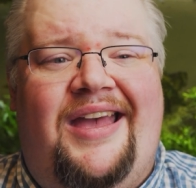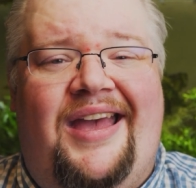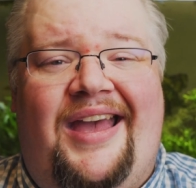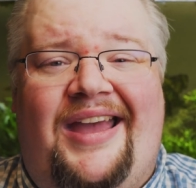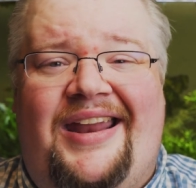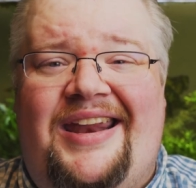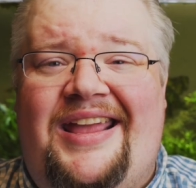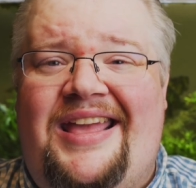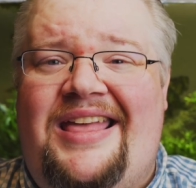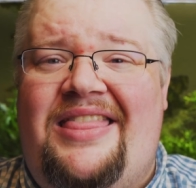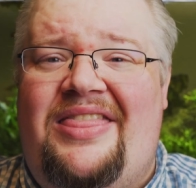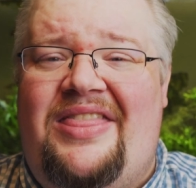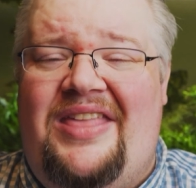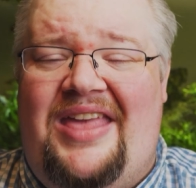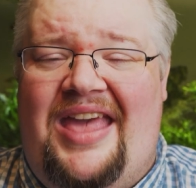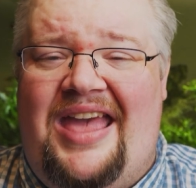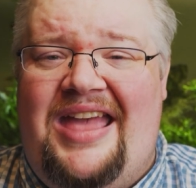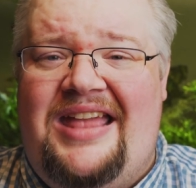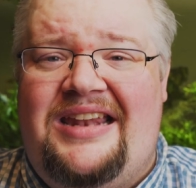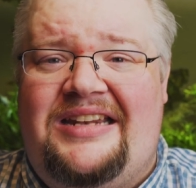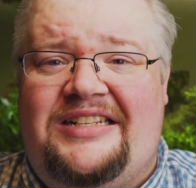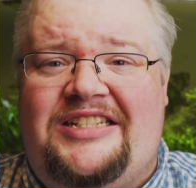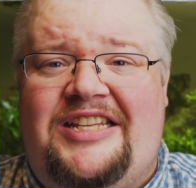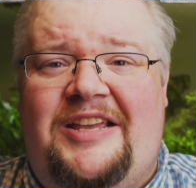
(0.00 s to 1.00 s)
And in the
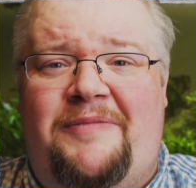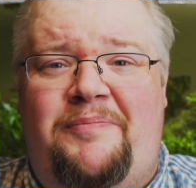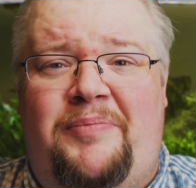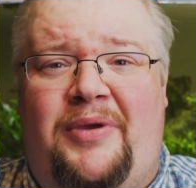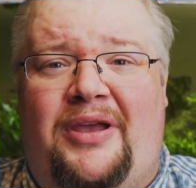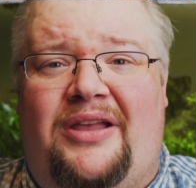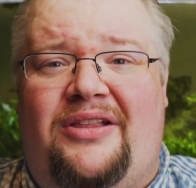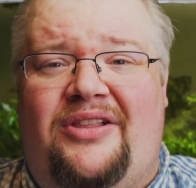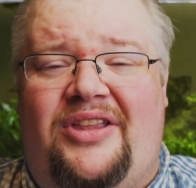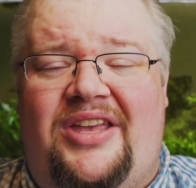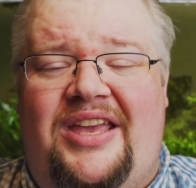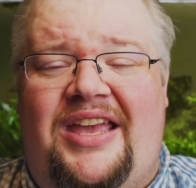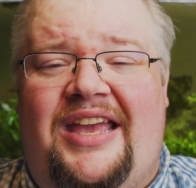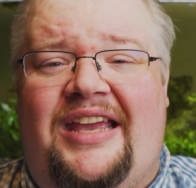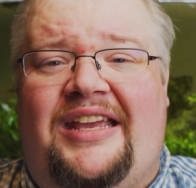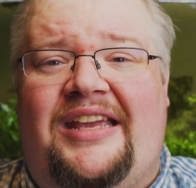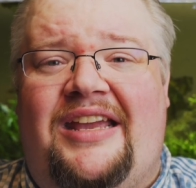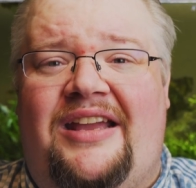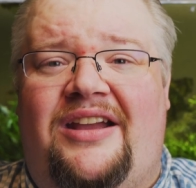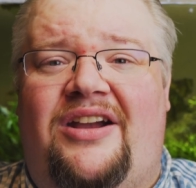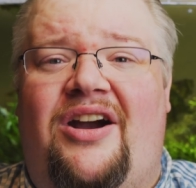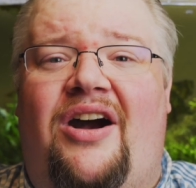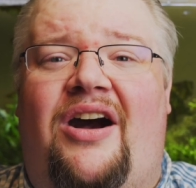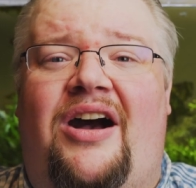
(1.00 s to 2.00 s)
end, typically, it
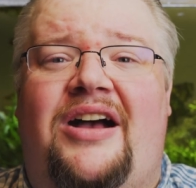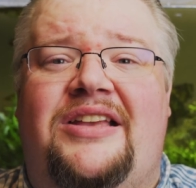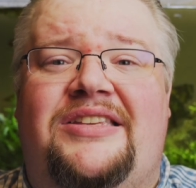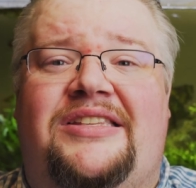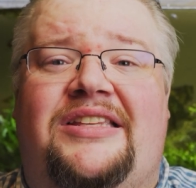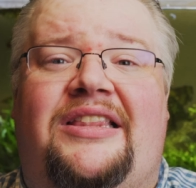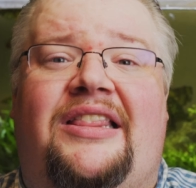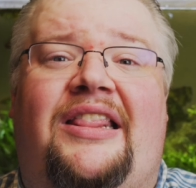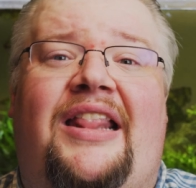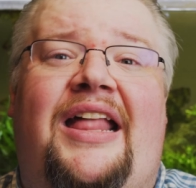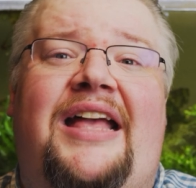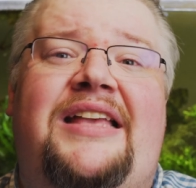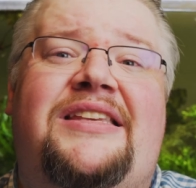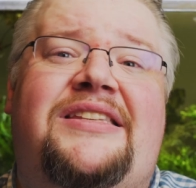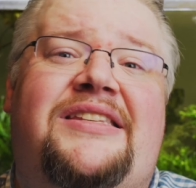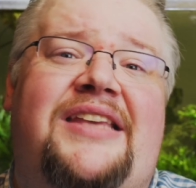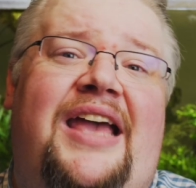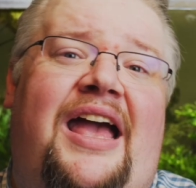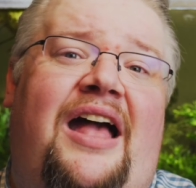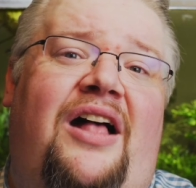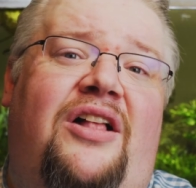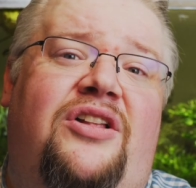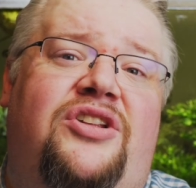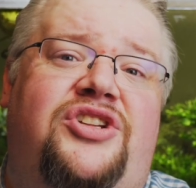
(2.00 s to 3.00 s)
can cause less
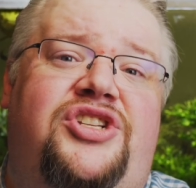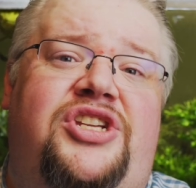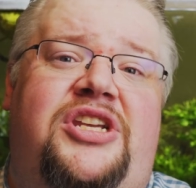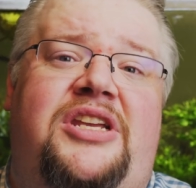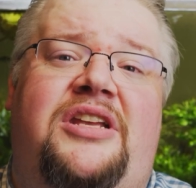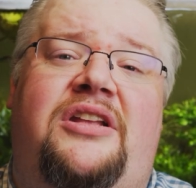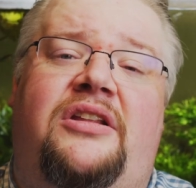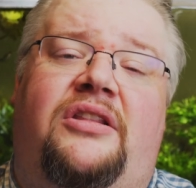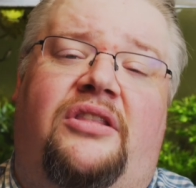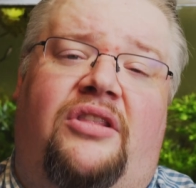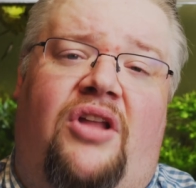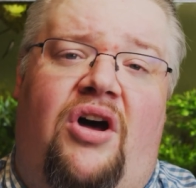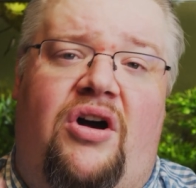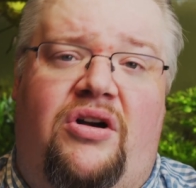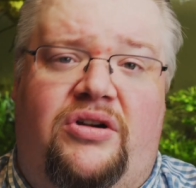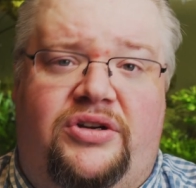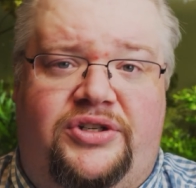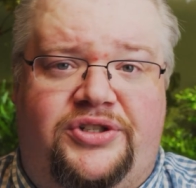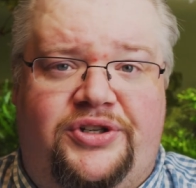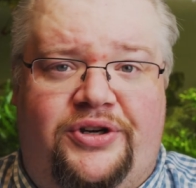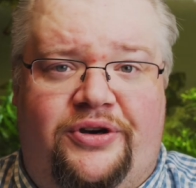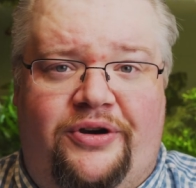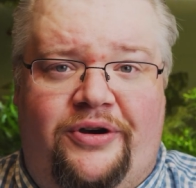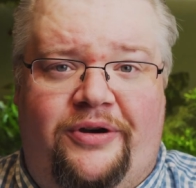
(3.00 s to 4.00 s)
algae
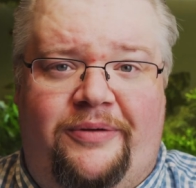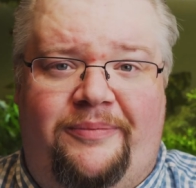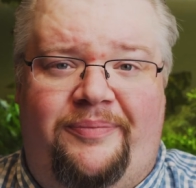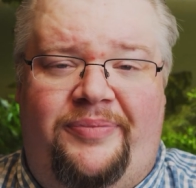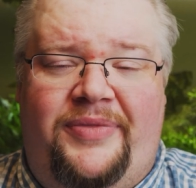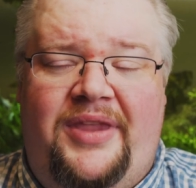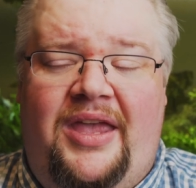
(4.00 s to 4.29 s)
long-term.